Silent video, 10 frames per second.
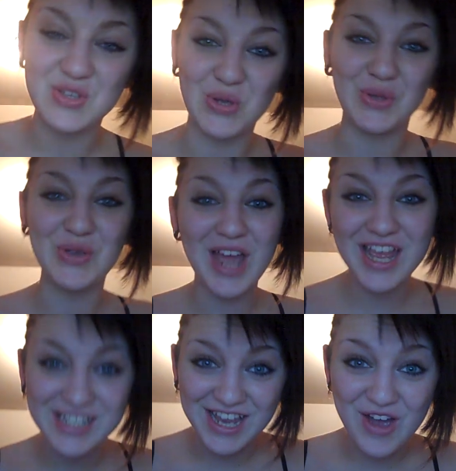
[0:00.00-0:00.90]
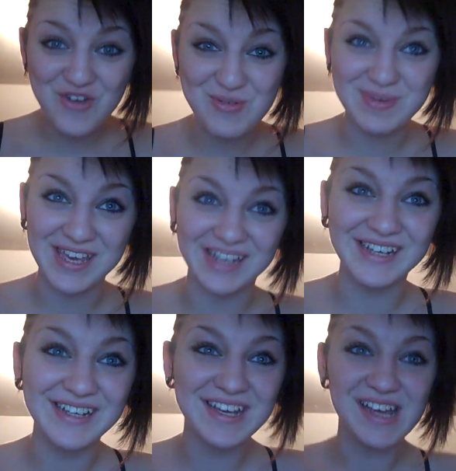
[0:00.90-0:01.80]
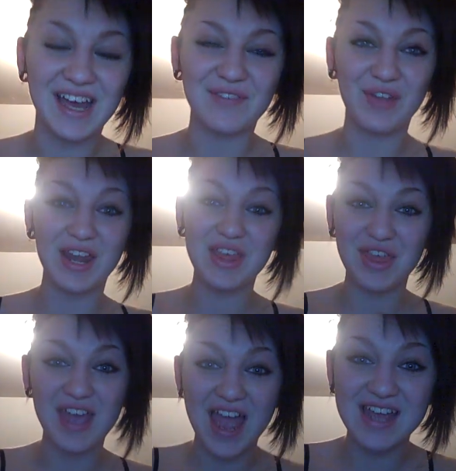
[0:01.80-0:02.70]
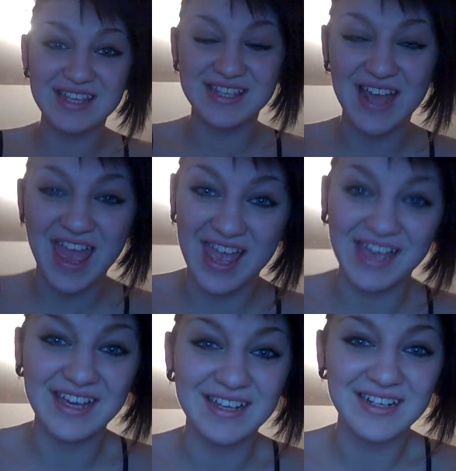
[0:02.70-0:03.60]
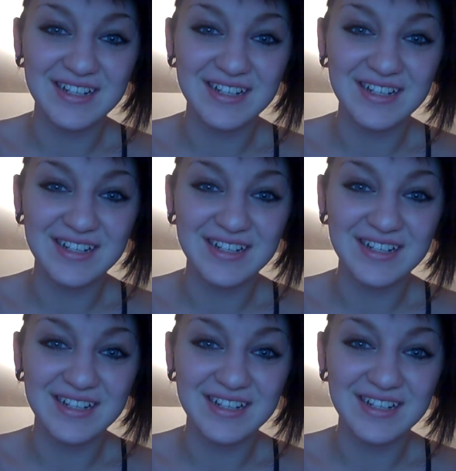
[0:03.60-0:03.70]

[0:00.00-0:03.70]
So you guys tell me if anything I say